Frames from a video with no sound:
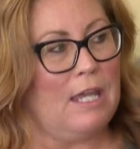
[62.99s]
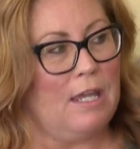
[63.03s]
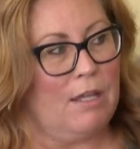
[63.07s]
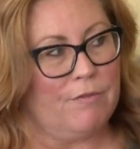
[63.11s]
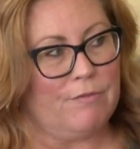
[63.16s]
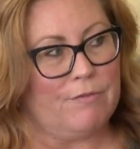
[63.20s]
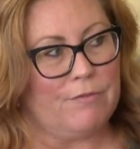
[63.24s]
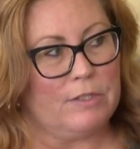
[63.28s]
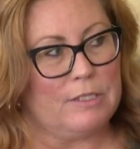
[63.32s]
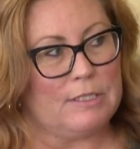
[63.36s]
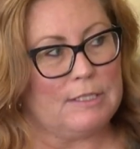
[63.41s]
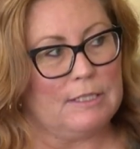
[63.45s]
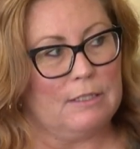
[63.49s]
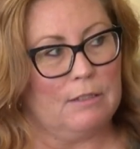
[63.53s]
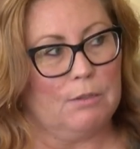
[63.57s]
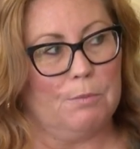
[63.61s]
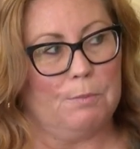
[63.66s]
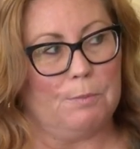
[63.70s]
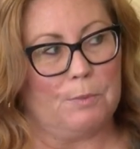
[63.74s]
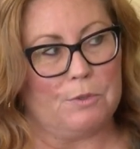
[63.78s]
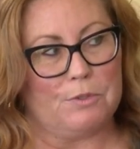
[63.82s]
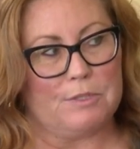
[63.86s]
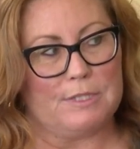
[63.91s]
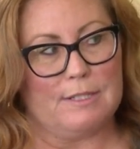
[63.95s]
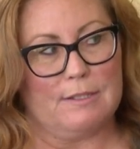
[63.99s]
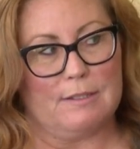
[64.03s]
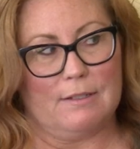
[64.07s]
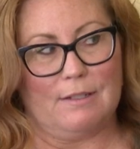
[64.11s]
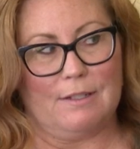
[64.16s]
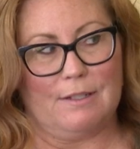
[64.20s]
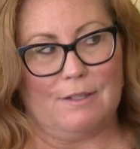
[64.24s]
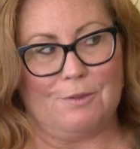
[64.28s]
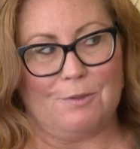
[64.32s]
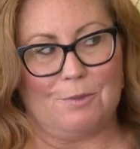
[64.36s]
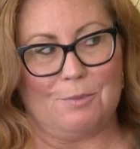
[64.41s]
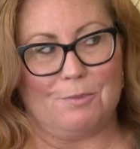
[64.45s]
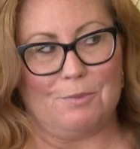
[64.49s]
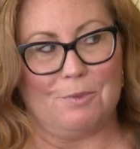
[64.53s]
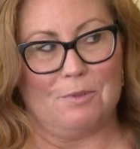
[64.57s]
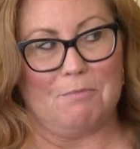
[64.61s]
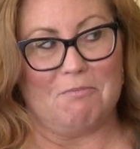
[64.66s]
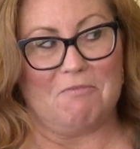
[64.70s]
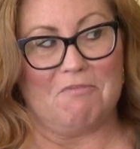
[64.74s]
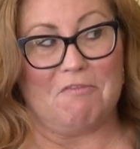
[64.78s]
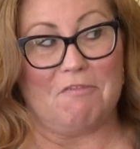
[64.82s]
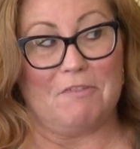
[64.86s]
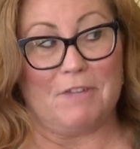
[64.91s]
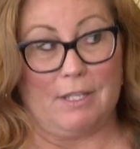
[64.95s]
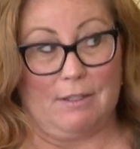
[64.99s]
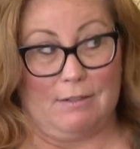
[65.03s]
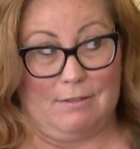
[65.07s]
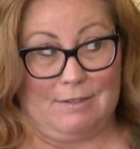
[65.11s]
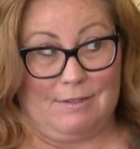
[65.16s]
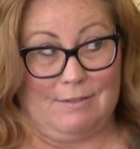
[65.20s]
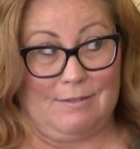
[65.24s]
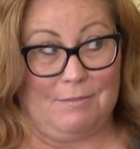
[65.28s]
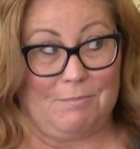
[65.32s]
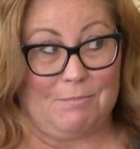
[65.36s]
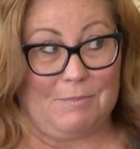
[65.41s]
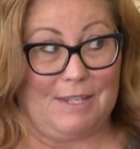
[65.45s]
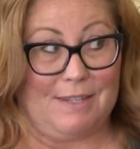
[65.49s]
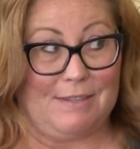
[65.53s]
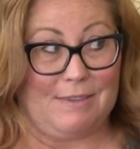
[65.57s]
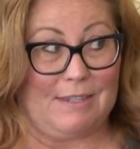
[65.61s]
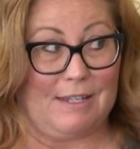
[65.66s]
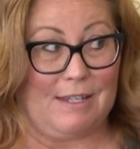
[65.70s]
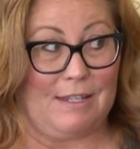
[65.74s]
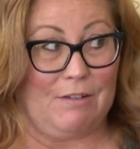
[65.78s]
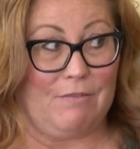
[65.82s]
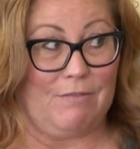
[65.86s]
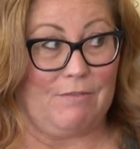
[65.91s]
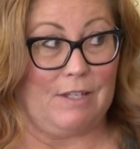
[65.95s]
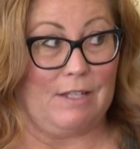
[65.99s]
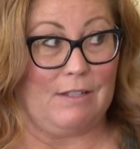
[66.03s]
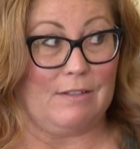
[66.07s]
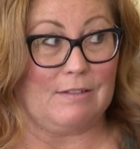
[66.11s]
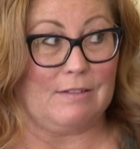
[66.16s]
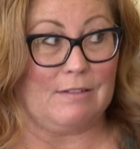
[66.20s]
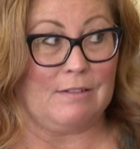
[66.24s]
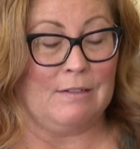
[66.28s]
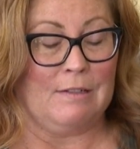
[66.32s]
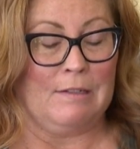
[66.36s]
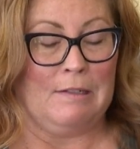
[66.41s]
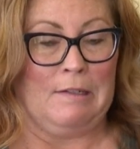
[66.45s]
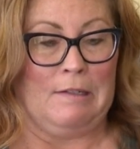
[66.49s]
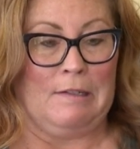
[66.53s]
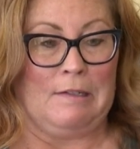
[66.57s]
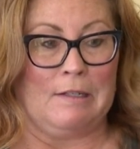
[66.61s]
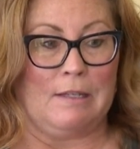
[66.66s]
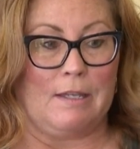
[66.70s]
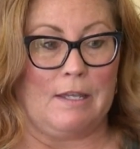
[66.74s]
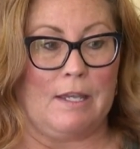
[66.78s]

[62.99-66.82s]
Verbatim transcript: every single person in the room felt at that event. Yeah.